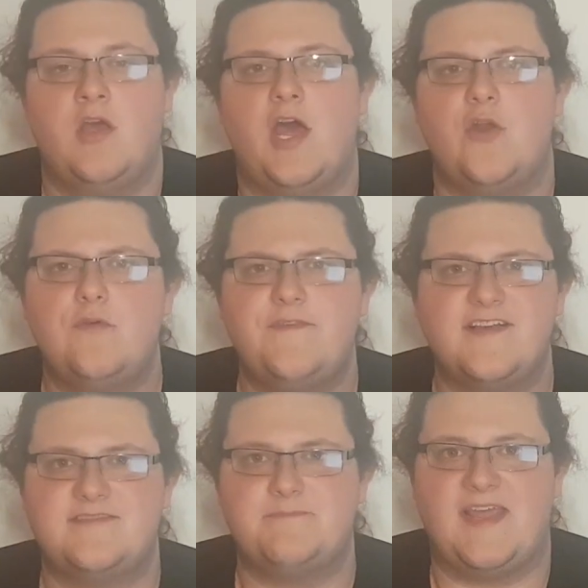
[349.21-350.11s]
And Orpheus
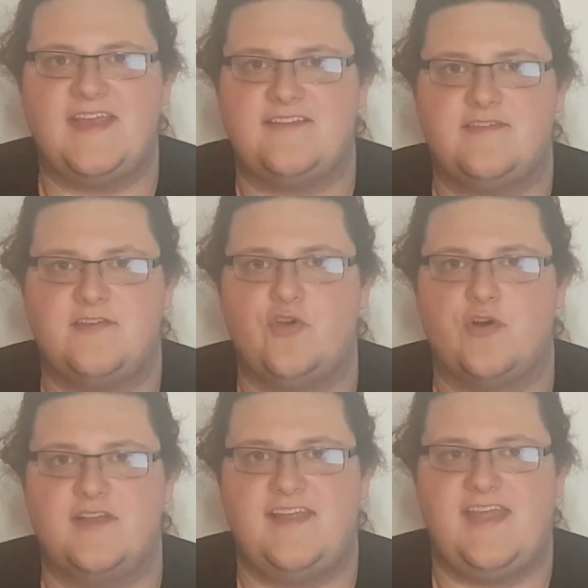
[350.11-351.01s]
explains to
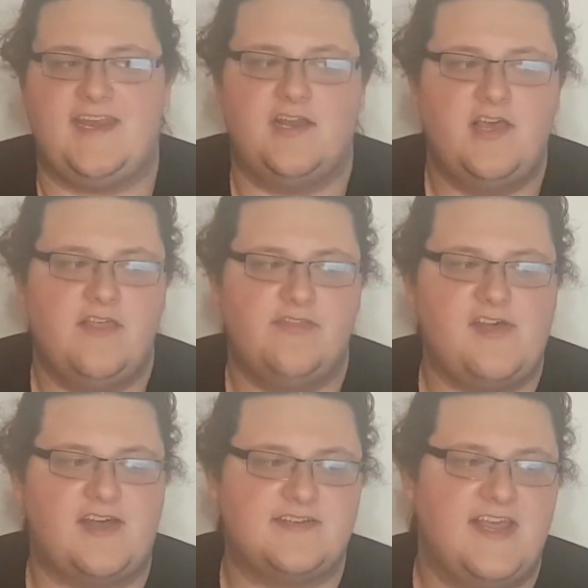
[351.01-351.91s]
Doc and Dean
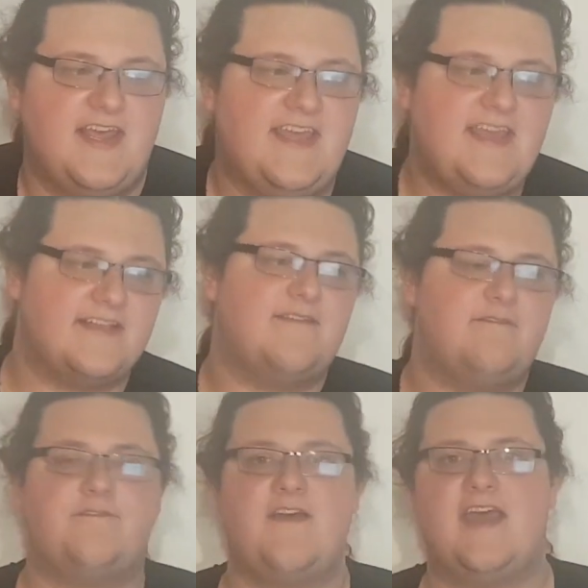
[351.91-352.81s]
that he is
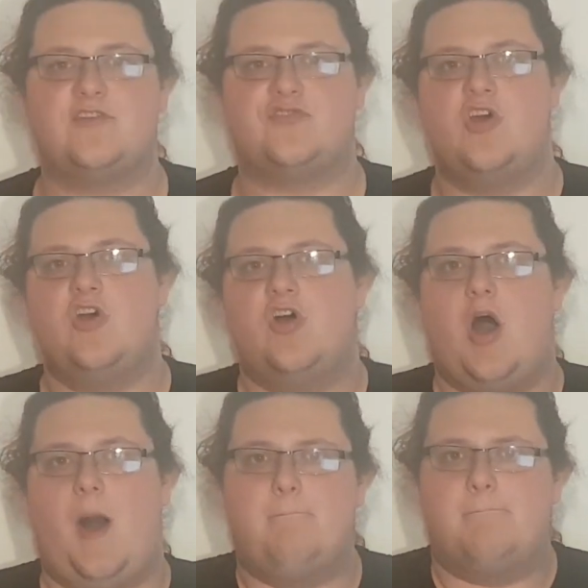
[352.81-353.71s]
in fact
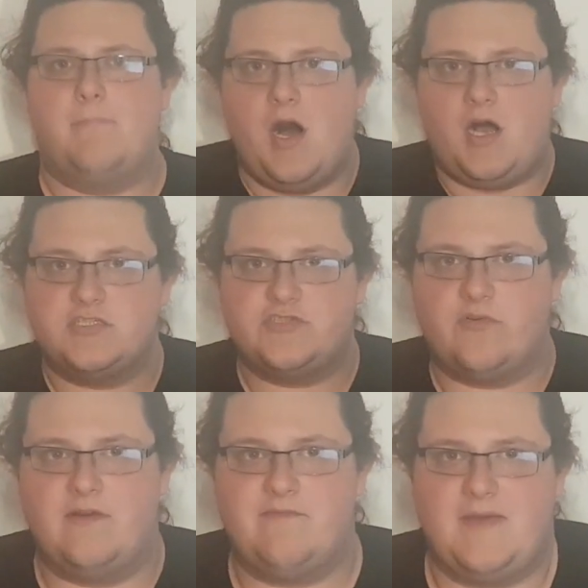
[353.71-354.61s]
a
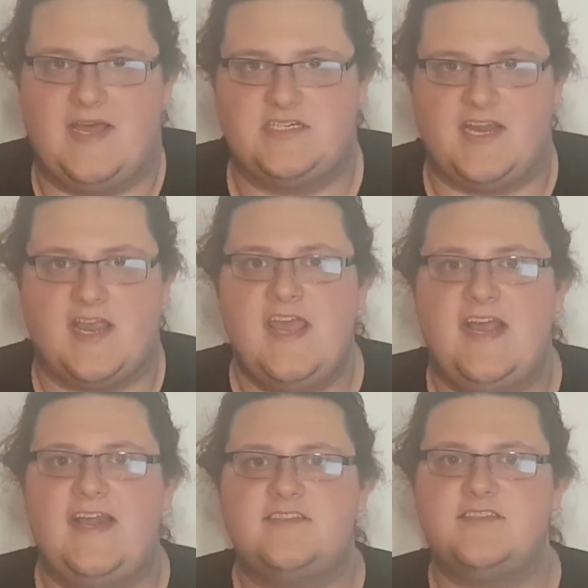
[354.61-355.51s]
master of magic.
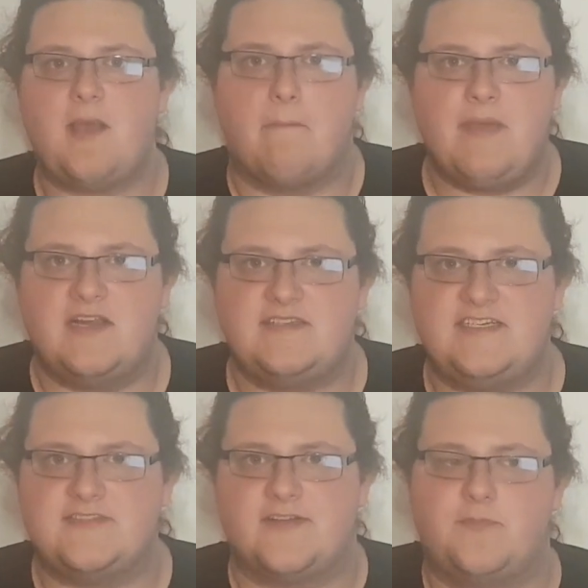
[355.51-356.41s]
His
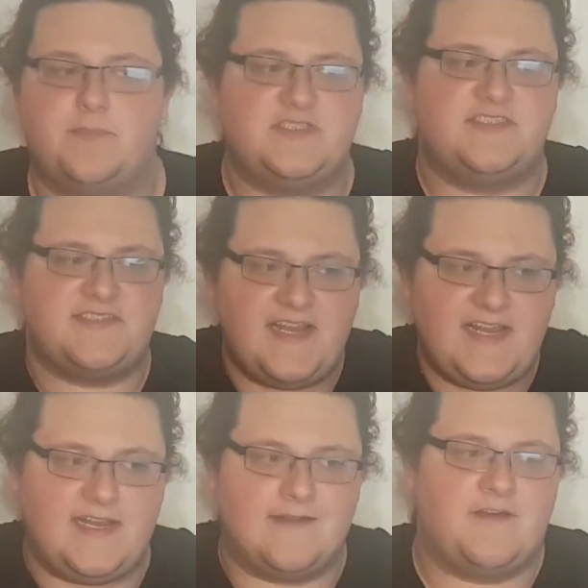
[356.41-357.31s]
abilities are to
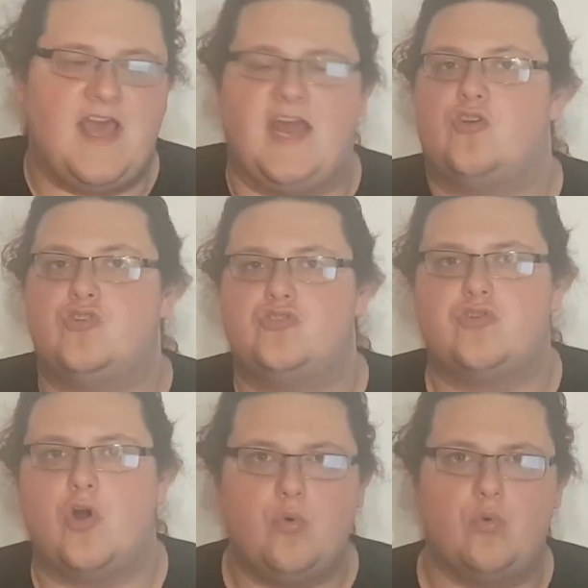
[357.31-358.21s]
perceive and
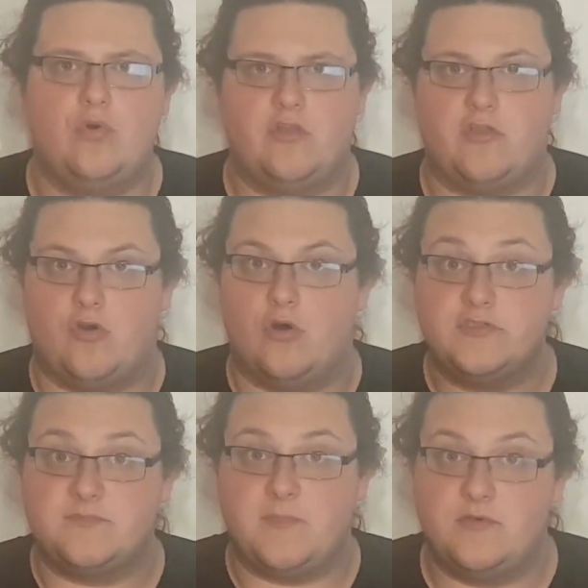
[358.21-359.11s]
control the
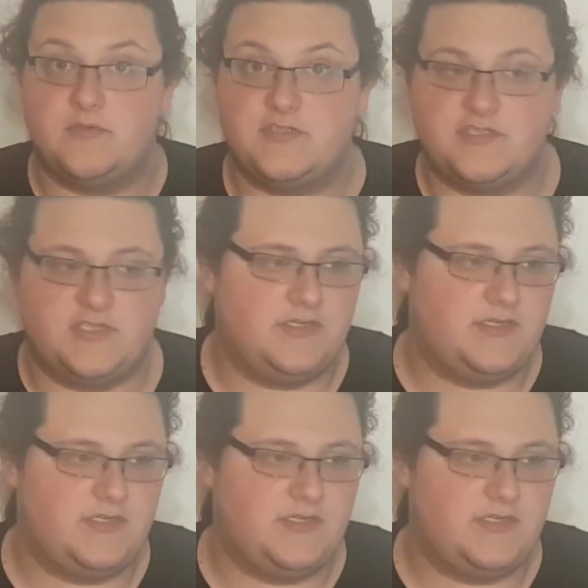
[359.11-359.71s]
cosmos.